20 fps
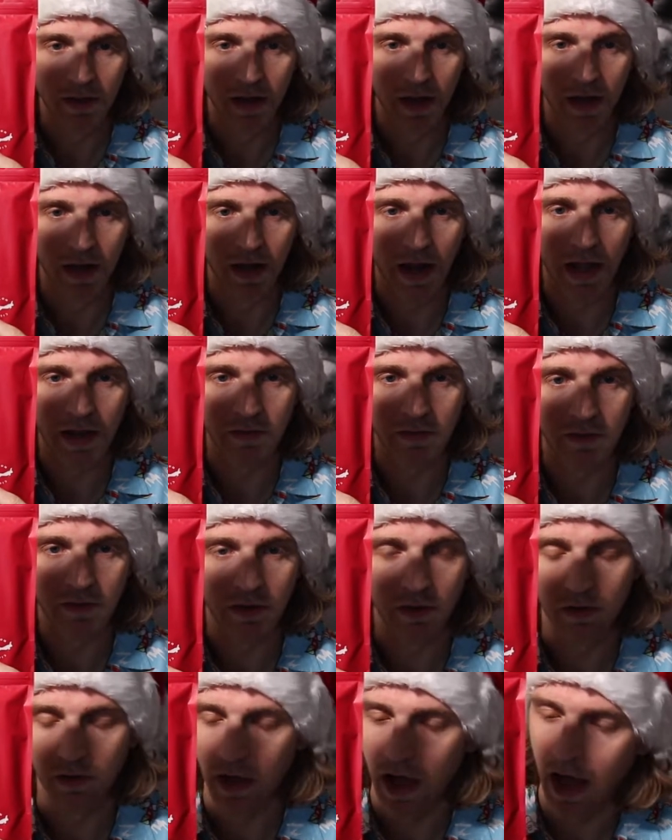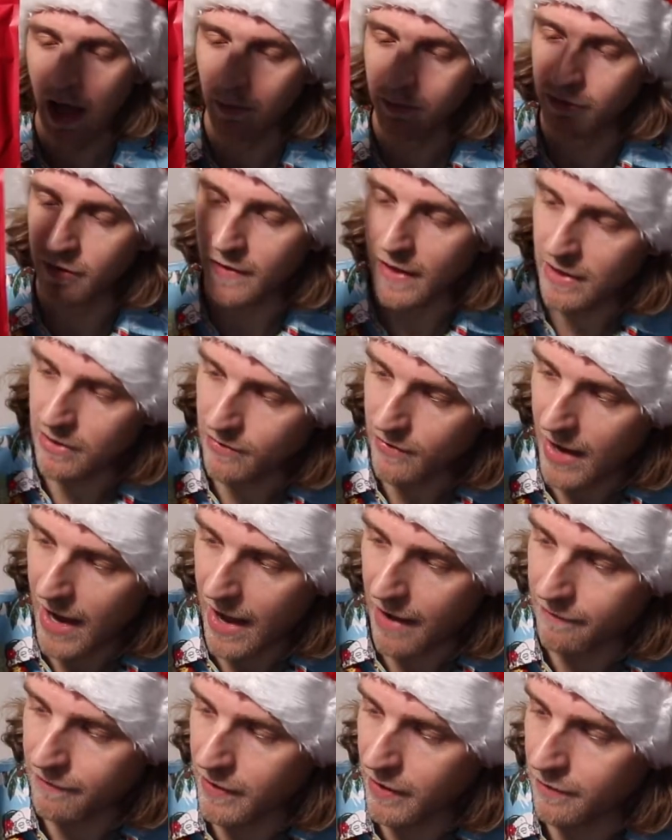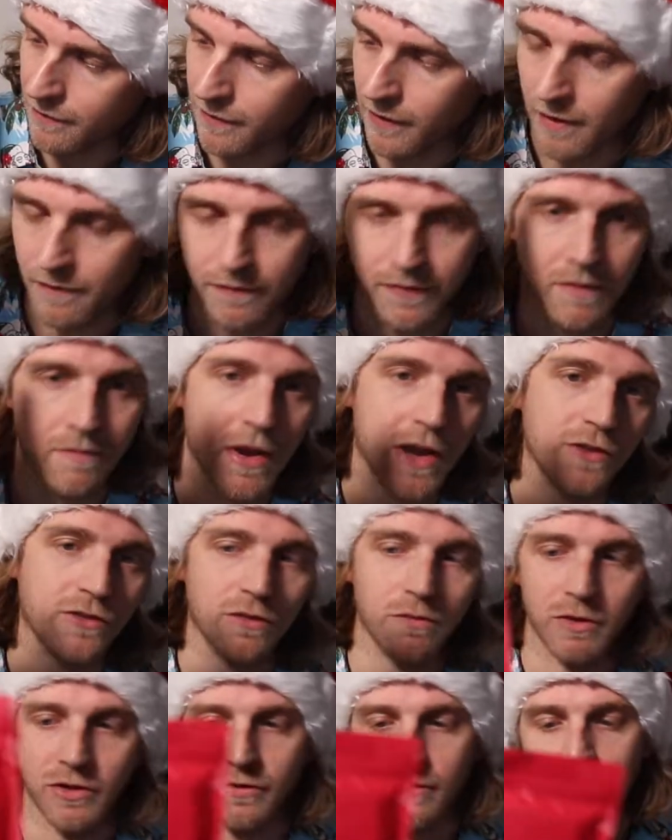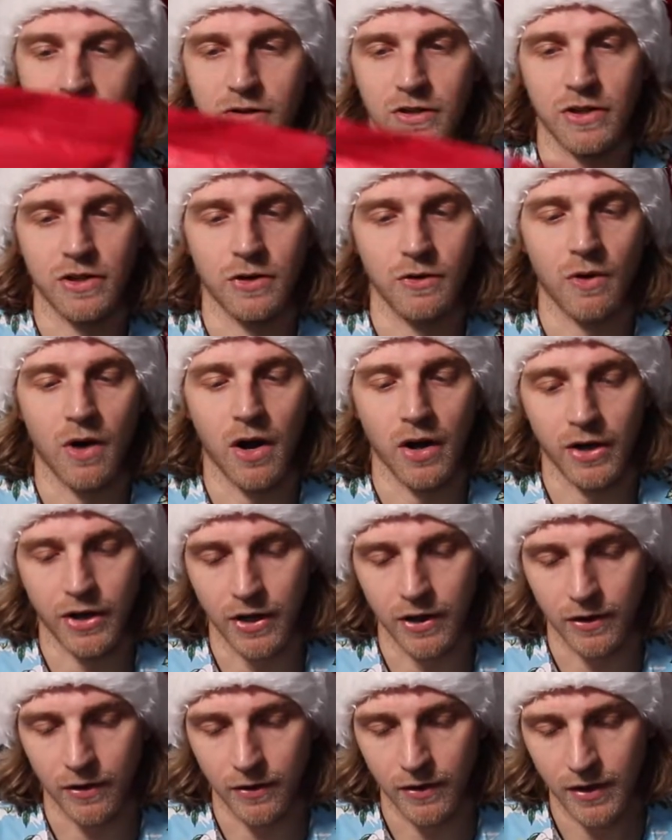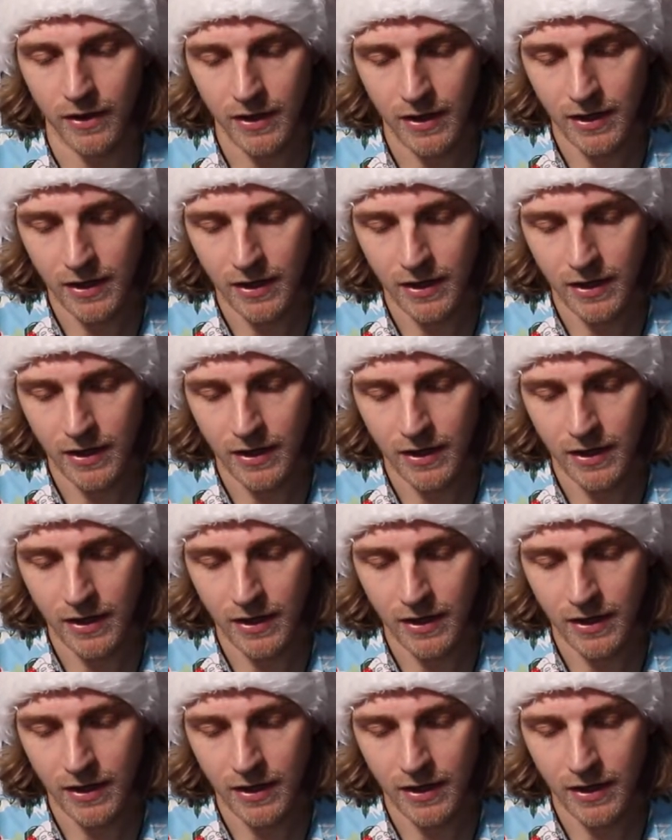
A nice little option that you have here for information, which is the QR code.